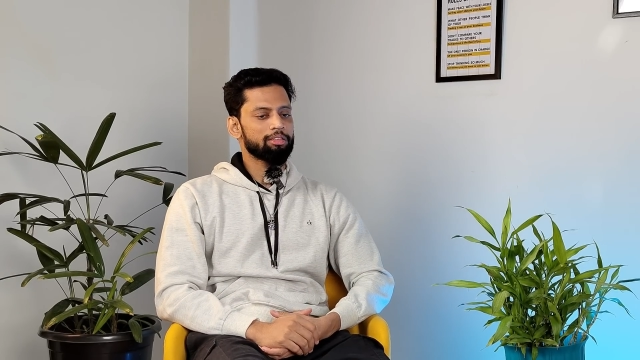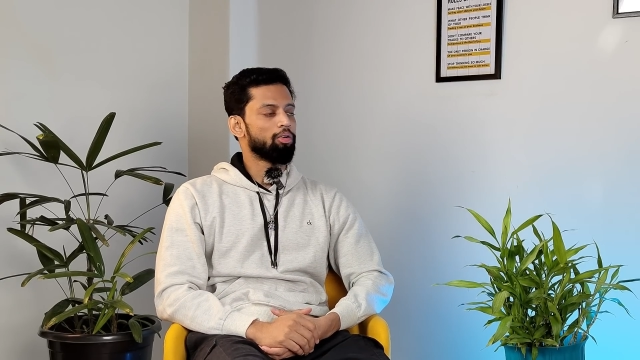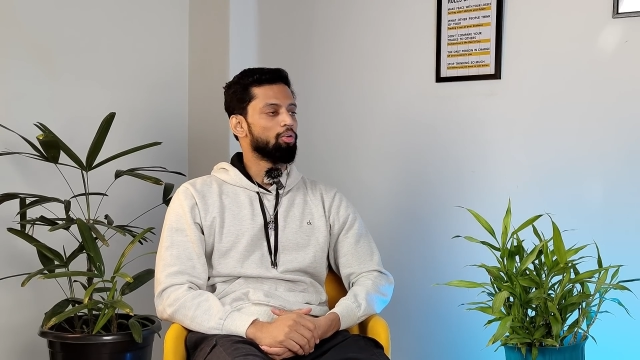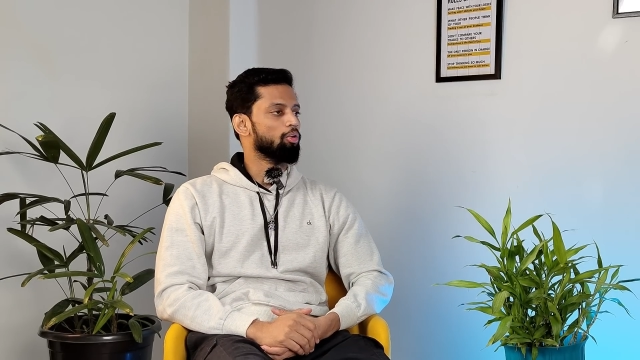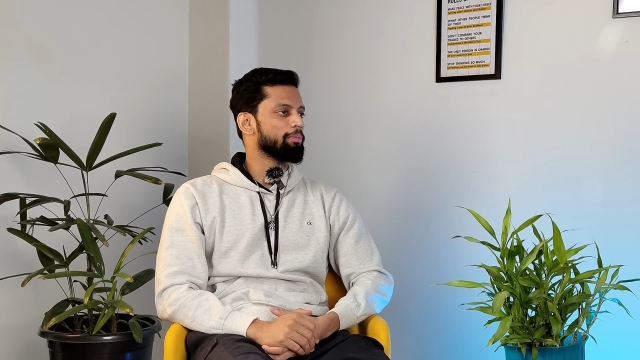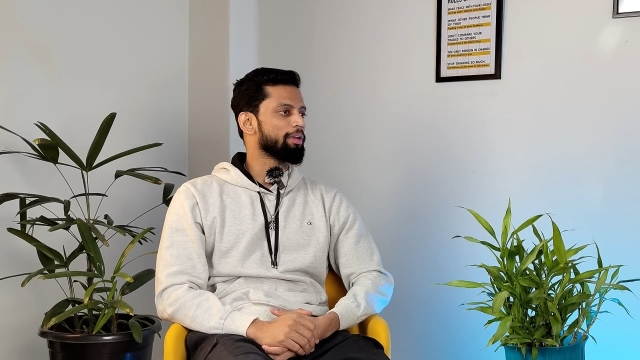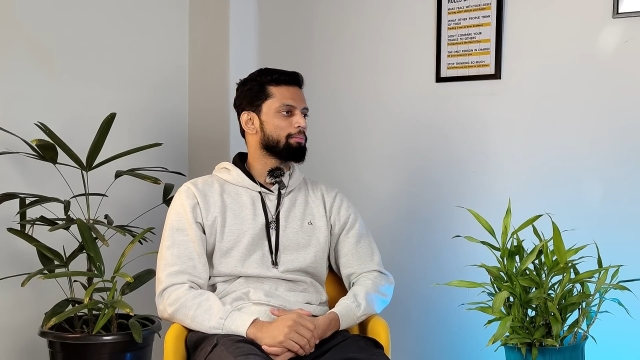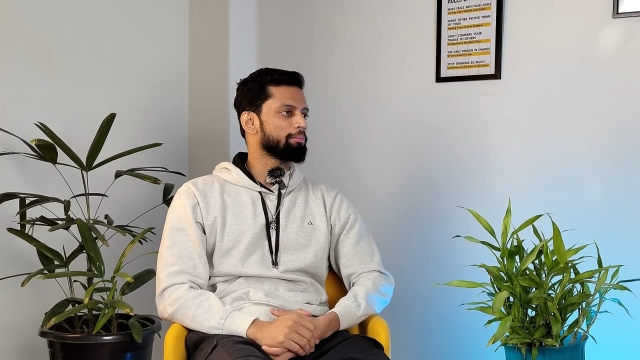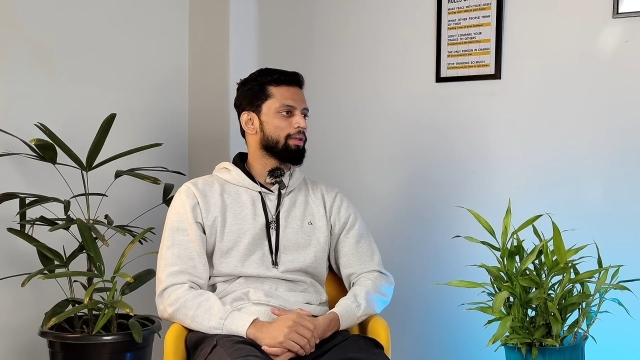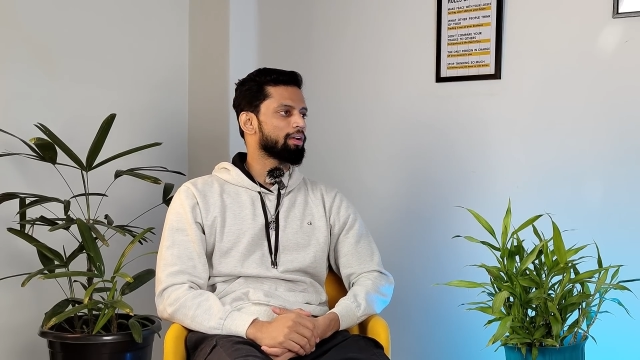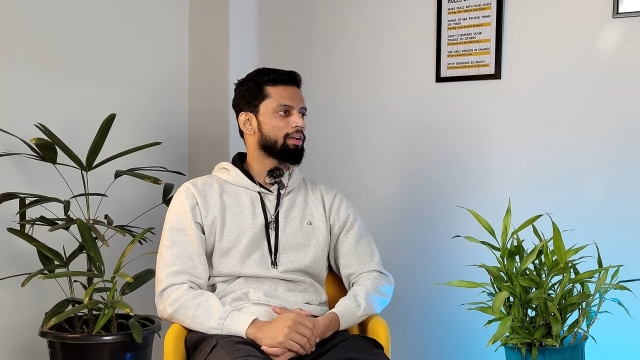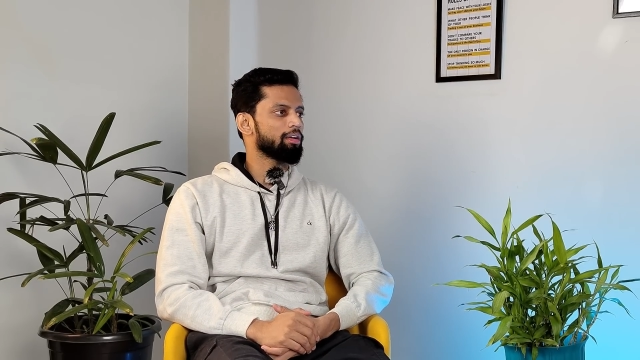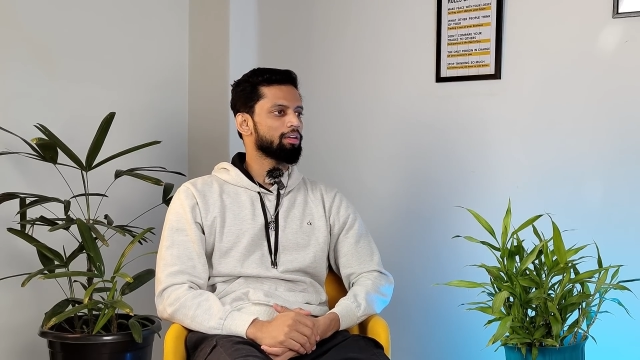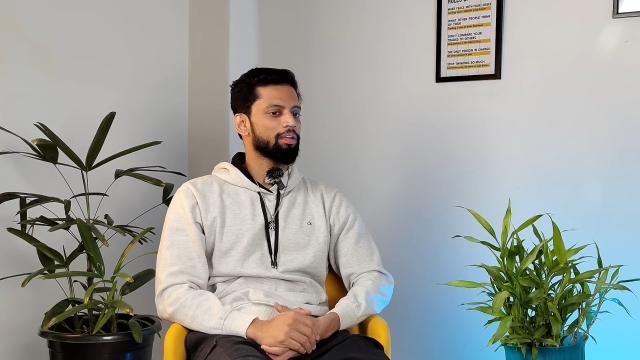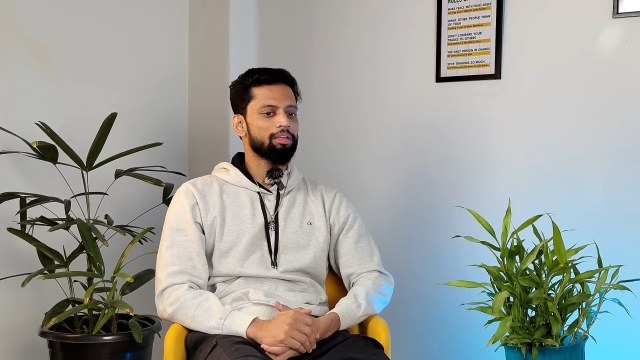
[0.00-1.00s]
a homing
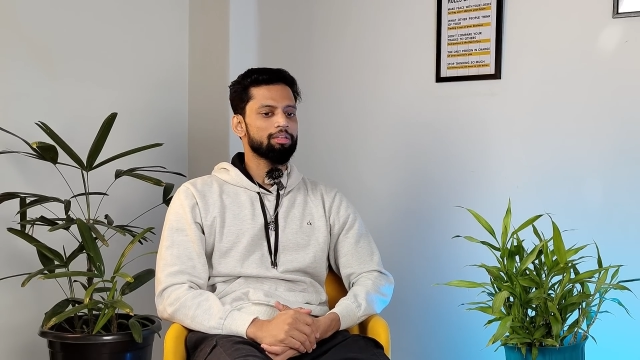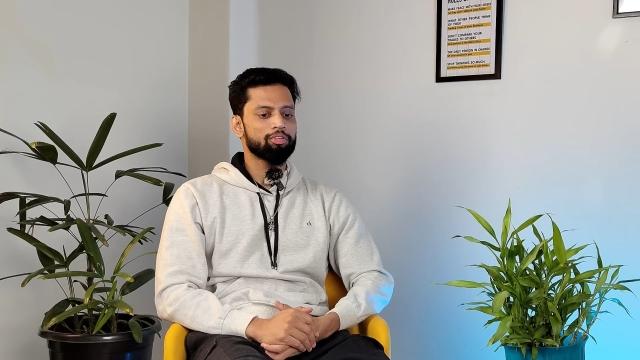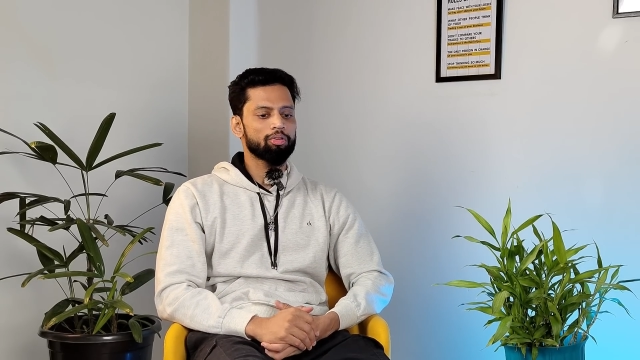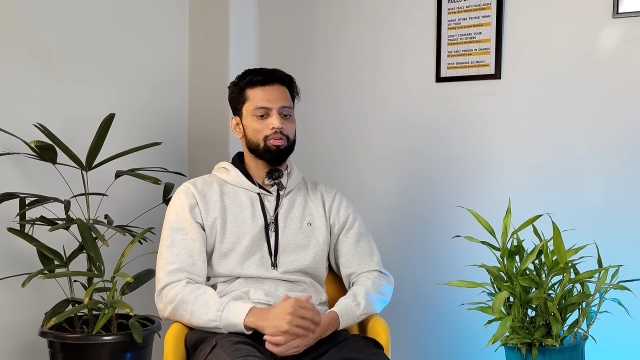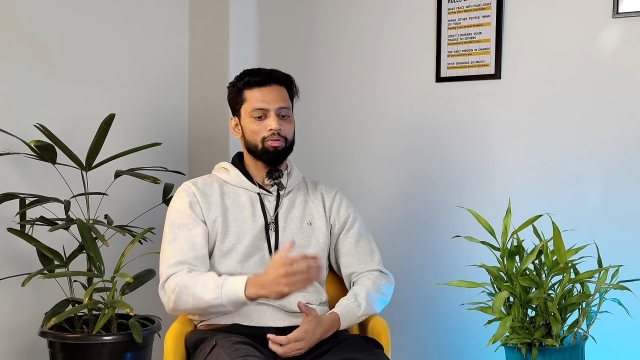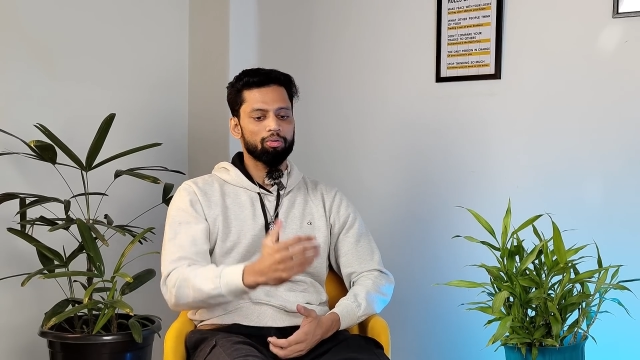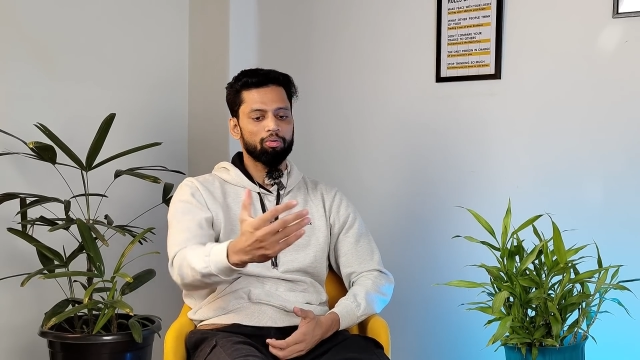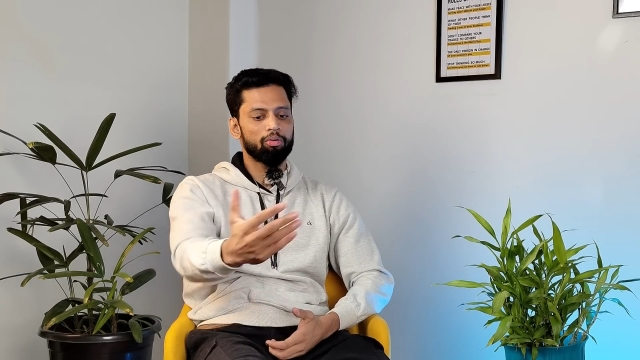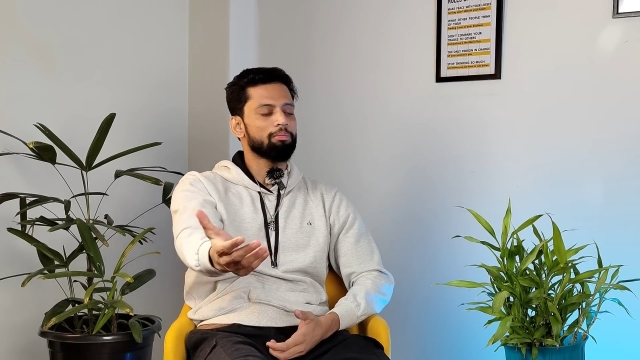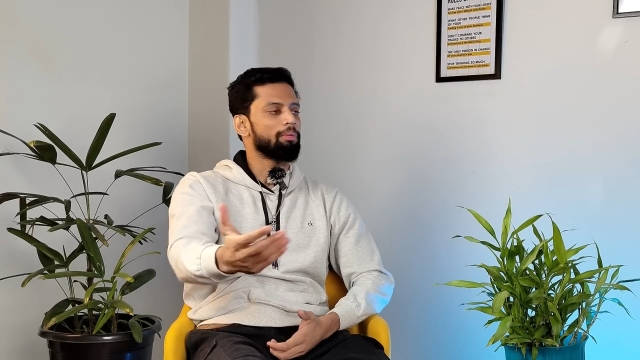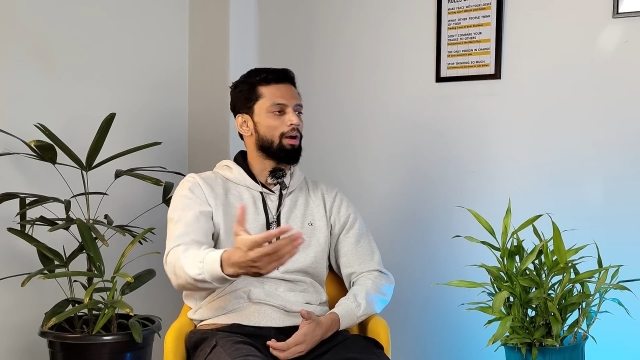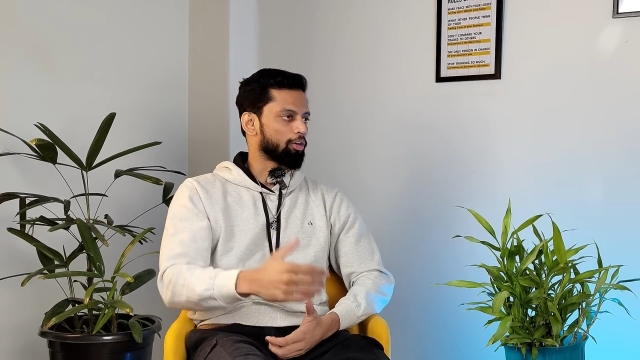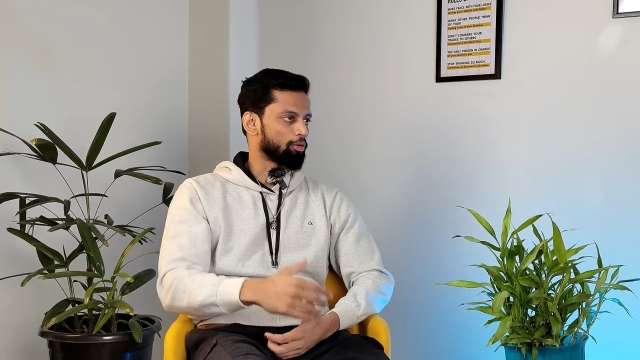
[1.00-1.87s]
beacon is your own mark